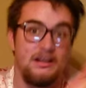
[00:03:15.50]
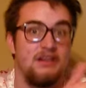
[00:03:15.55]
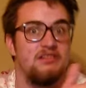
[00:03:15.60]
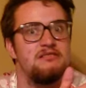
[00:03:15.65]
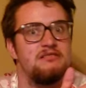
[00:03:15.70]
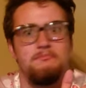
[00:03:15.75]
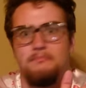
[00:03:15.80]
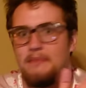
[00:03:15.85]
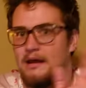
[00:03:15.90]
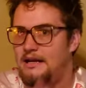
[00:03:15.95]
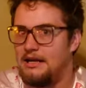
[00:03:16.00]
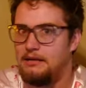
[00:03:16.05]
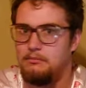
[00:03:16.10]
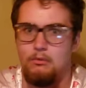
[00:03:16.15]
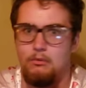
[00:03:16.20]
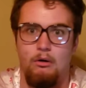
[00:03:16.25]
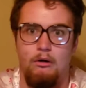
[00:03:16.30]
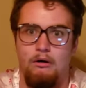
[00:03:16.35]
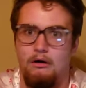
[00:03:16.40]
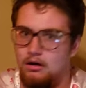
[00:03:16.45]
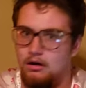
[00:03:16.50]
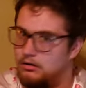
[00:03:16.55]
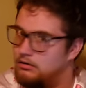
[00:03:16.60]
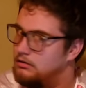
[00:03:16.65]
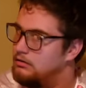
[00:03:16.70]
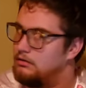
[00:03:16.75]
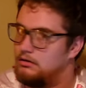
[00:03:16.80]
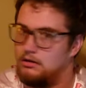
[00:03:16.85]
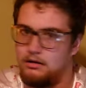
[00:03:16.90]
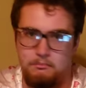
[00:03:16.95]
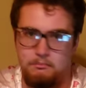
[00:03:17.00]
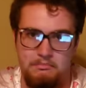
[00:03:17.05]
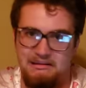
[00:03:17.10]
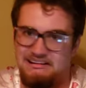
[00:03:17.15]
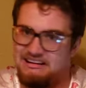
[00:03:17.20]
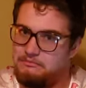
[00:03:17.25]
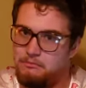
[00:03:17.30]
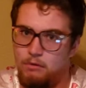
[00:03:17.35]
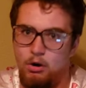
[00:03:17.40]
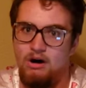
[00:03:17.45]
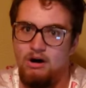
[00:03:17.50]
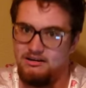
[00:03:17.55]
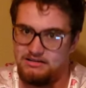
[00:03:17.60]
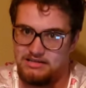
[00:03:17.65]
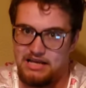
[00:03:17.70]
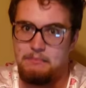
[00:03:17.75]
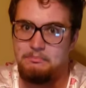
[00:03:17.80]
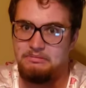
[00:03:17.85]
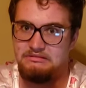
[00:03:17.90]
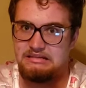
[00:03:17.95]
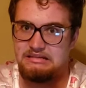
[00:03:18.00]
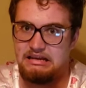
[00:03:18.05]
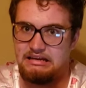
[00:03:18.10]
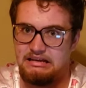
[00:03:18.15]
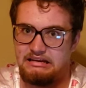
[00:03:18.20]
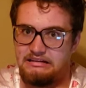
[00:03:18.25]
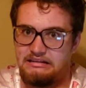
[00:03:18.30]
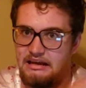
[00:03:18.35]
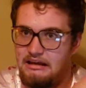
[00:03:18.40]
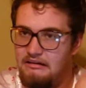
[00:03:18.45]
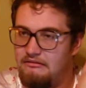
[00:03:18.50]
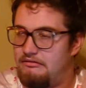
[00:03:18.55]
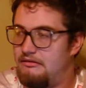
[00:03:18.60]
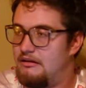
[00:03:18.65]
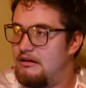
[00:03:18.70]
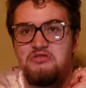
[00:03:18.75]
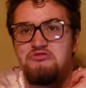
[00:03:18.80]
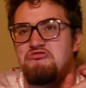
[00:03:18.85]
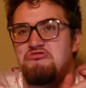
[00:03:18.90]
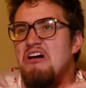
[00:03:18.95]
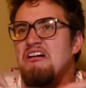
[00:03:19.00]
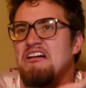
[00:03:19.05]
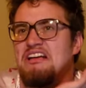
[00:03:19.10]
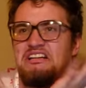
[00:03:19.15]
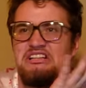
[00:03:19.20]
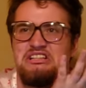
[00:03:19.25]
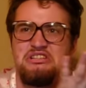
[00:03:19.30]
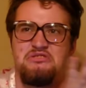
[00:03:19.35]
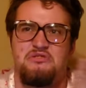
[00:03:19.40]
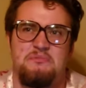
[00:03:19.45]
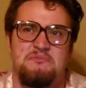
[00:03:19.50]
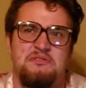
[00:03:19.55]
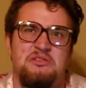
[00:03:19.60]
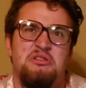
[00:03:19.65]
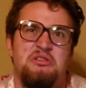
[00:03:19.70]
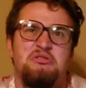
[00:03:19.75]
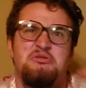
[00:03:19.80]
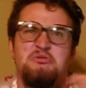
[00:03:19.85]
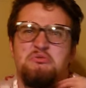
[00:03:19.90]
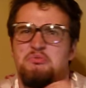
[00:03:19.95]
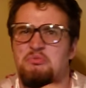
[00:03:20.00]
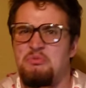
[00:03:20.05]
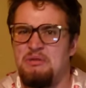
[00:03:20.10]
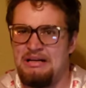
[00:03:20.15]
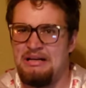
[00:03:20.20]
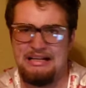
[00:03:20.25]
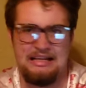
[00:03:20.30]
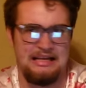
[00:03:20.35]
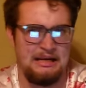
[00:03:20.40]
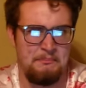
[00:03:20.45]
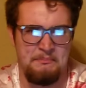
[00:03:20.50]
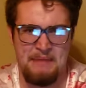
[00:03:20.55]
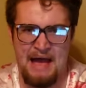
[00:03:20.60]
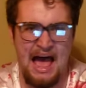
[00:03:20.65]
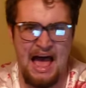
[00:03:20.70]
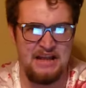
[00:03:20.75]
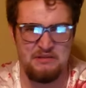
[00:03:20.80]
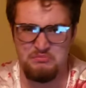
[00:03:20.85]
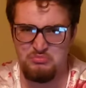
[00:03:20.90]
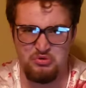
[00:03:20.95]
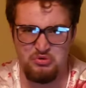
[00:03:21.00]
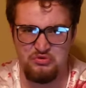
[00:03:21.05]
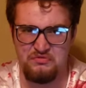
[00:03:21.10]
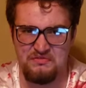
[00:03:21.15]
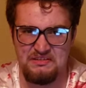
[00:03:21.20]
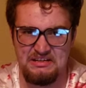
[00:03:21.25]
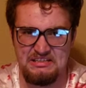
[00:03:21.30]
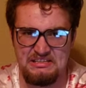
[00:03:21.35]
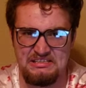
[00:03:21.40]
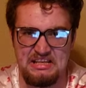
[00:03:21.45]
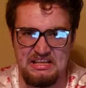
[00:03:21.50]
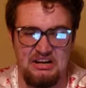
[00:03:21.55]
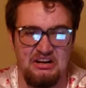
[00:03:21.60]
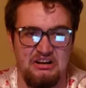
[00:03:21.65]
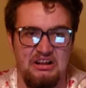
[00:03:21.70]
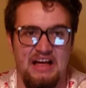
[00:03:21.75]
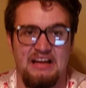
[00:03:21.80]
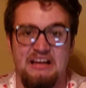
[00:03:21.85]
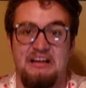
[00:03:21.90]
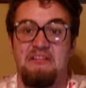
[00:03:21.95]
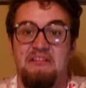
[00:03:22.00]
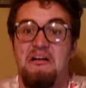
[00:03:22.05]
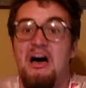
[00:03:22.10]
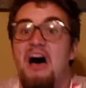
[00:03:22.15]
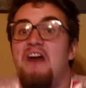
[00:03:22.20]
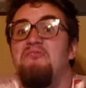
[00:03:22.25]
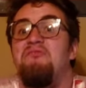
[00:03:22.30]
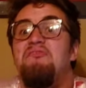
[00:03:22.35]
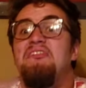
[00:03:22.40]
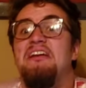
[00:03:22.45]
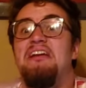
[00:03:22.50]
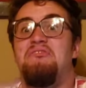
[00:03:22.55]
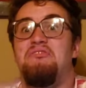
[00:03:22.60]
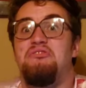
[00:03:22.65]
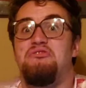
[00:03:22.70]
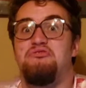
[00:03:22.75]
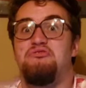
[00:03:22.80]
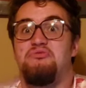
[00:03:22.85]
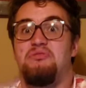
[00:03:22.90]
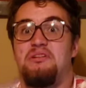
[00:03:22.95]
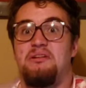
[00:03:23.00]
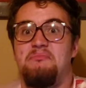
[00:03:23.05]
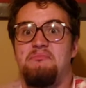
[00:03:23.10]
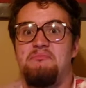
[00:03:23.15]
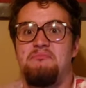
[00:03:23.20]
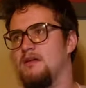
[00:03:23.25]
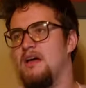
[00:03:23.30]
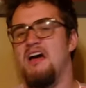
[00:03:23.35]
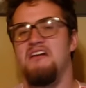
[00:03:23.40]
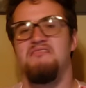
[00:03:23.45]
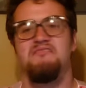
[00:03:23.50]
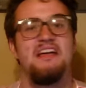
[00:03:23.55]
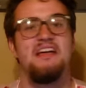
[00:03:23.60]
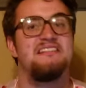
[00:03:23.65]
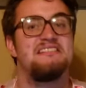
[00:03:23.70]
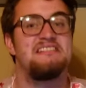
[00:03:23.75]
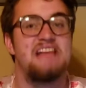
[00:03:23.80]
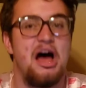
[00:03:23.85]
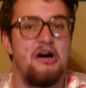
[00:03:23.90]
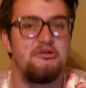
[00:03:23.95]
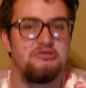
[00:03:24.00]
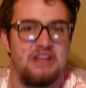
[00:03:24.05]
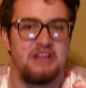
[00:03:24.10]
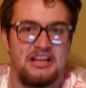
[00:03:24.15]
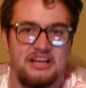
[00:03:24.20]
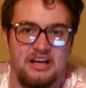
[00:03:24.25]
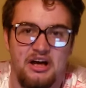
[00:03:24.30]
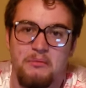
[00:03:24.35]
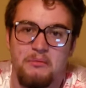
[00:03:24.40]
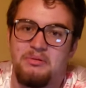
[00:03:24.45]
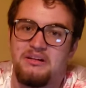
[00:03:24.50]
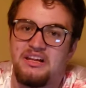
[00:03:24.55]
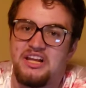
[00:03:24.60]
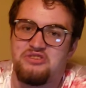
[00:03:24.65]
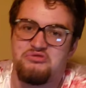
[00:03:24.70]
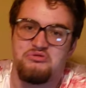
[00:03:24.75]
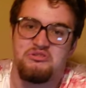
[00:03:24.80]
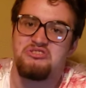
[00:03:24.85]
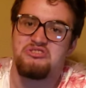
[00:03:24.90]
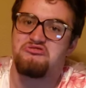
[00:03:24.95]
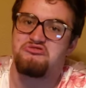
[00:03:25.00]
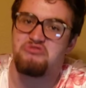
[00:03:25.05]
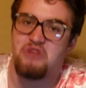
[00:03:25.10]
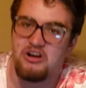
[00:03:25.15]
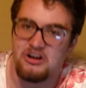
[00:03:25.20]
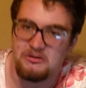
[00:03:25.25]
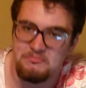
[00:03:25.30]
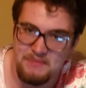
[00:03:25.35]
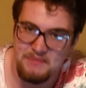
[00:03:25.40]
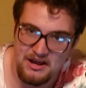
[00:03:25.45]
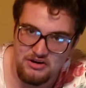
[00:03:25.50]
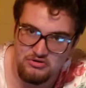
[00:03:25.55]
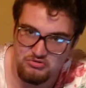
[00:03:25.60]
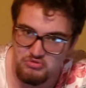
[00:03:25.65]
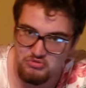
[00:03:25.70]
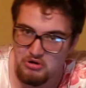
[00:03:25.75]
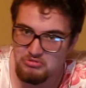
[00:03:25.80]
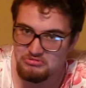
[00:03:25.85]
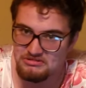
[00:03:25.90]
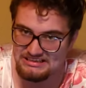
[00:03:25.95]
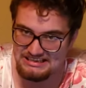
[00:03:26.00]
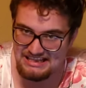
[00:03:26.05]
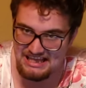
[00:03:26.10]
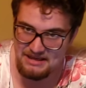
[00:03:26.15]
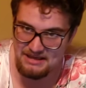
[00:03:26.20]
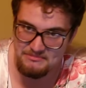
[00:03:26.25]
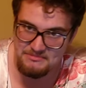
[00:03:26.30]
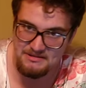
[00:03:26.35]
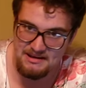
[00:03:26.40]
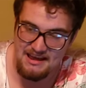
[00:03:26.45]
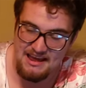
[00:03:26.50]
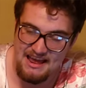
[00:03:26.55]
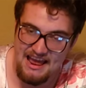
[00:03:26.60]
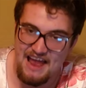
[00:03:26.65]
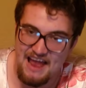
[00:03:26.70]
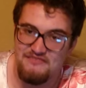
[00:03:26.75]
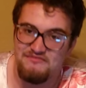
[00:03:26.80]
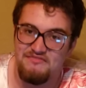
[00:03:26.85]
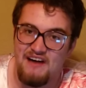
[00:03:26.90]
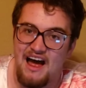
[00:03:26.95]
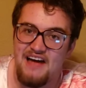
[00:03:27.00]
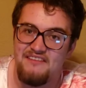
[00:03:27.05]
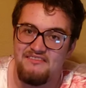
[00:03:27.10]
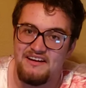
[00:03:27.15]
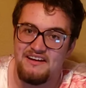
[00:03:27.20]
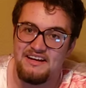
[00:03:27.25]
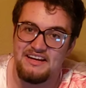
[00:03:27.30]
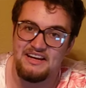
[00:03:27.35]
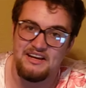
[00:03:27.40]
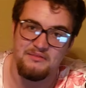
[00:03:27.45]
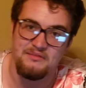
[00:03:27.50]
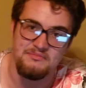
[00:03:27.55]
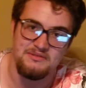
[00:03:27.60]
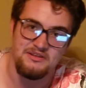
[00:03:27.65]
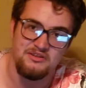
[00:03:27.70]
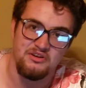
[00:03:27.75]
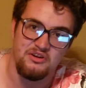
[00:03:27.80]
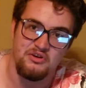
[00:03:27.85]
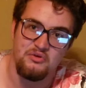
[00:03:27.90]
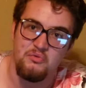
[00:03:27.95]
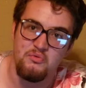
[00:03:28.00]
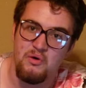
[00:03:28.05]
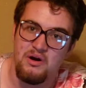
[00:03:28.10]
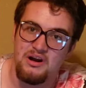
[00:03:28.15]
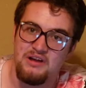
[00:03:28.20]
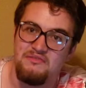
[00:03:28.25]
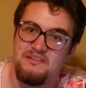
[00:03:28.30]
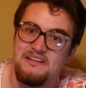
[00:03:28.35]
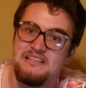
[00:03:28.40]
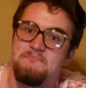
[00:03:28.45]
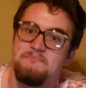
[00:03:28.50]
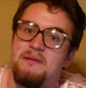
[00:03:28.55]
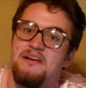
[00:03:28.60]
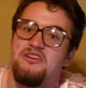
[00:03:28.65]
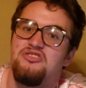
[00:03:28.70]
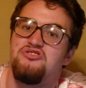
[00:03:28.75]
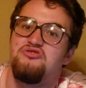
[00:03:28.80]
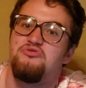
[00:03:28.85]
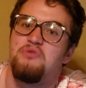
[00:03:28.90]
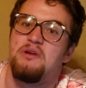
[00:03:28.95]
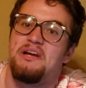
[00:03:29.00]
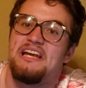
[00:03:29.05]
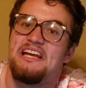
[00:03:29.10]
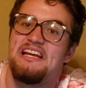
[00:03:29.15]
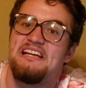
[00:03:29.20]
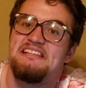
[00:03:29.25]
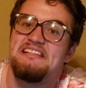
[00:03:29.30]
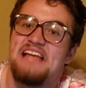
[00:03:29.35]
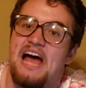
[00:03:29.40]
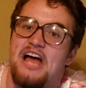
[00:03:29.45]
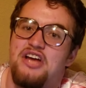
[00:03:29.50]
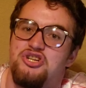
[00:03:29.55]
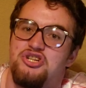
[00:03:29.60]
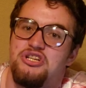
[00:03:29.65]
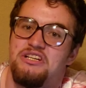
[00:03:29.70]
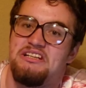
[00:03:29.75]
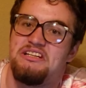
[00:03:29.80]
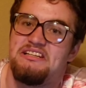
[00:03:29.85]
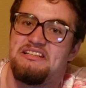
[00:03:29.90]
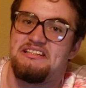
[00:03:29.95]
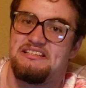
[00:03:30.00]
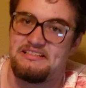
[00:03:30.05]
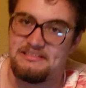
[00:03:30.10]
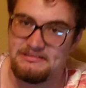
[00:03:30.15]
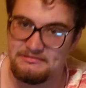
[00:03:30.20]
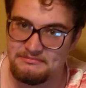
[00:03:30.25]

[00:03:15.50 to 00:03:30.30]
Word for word: There's many more, many more examples I could give. Drunken scripts are those really bad movies that are like a, a fever dream that sound like a belligerent drunk man wrote them at 5 a.m. during one of his binge drinking sessions.